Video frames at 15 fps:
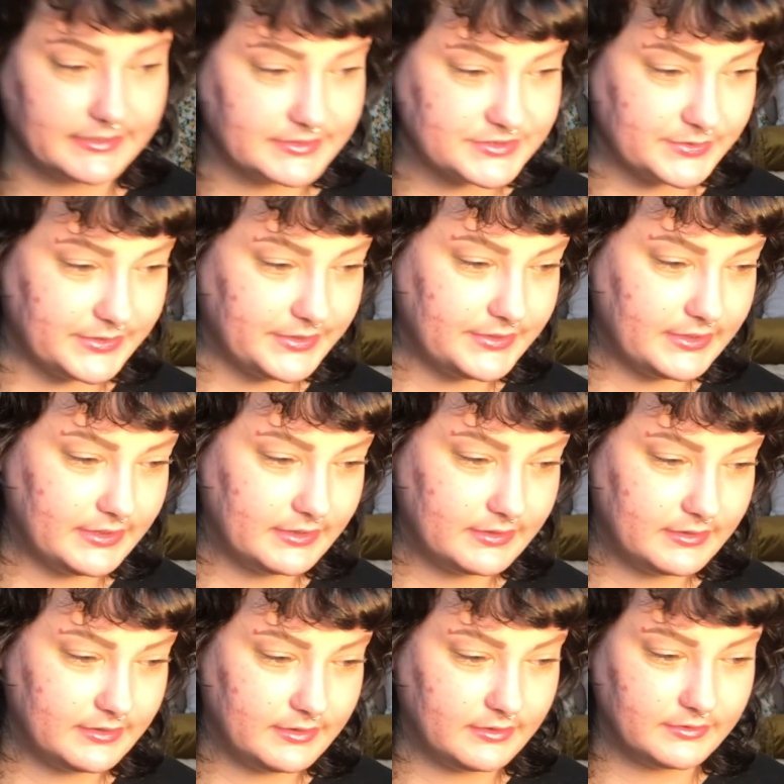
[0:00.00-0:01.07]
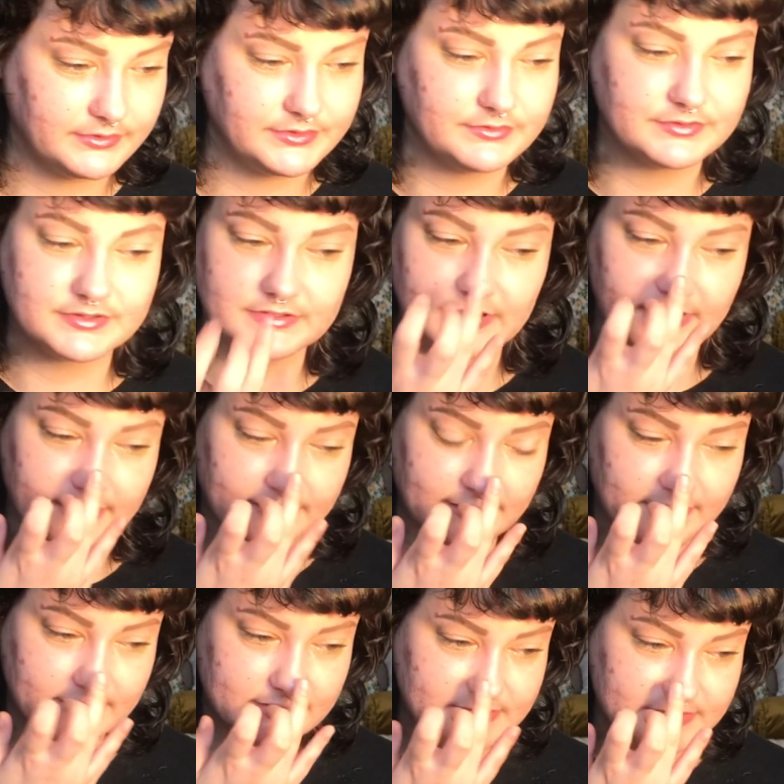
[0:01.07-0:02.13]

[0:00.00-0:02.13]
so I think I'll use that as,